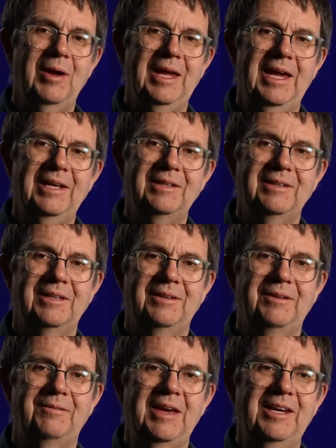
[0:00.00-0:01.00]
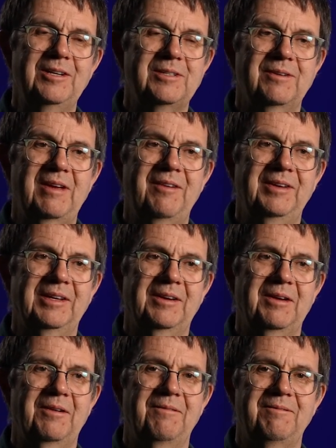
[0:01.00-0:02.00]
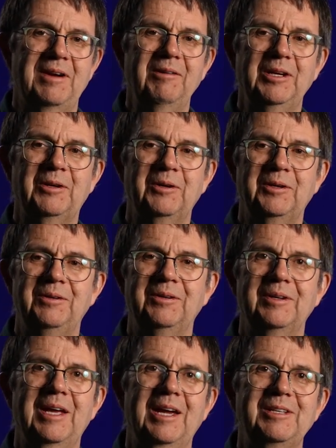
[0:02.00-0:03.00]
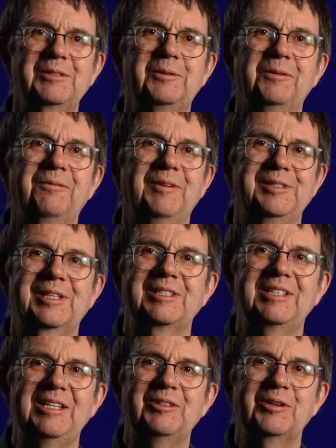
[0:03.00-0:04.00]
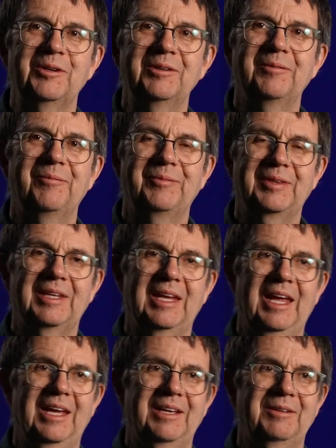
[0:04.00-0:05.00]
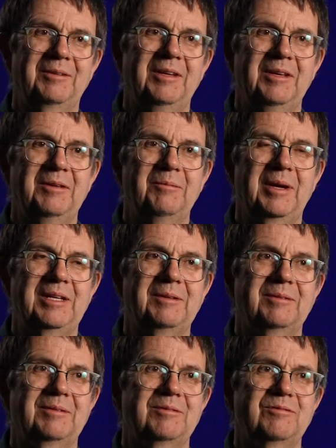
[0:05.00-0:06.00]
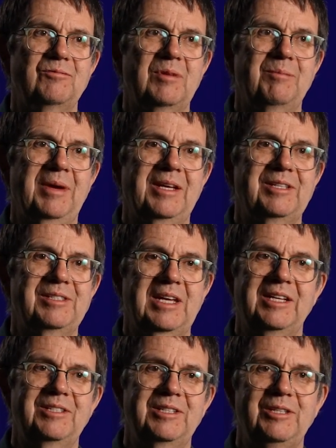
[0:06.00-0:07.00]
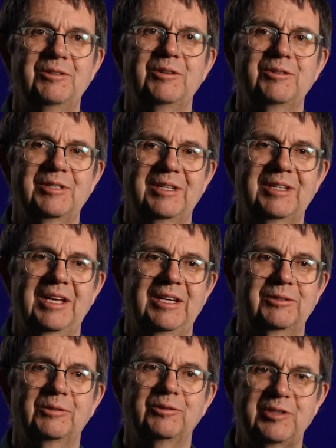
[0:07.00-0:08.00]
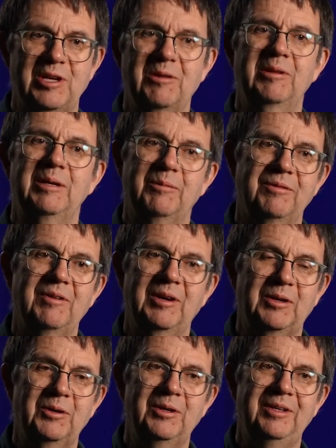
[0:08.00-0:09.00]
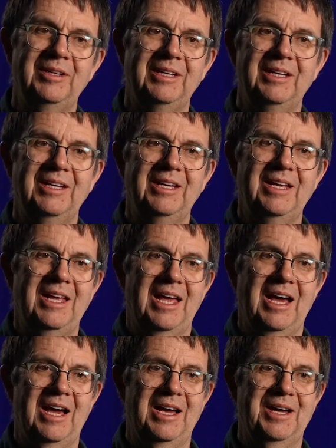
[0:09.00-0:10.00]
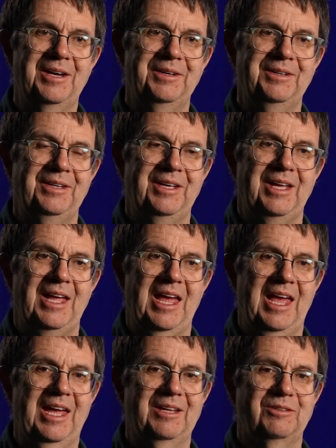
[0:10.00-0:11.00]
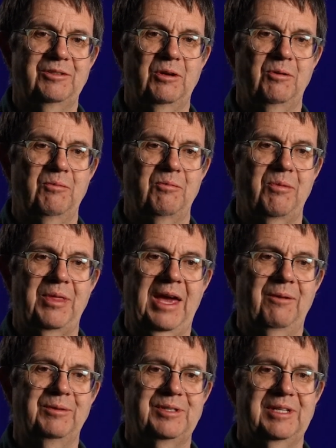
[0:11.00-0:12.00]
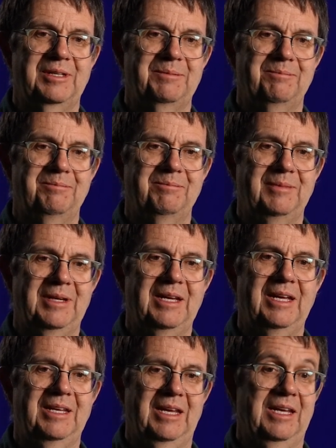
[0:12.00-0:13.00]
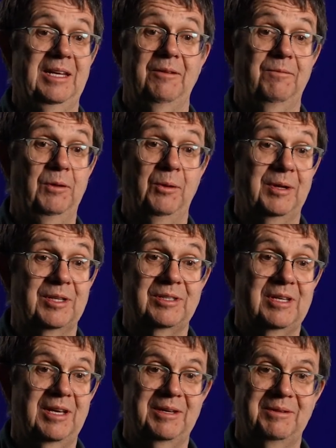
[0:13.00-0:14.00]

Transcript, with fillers: had the advantage of having a very good high school physics teacher, and my science teachers in high school generally were very good, and so that was an influence.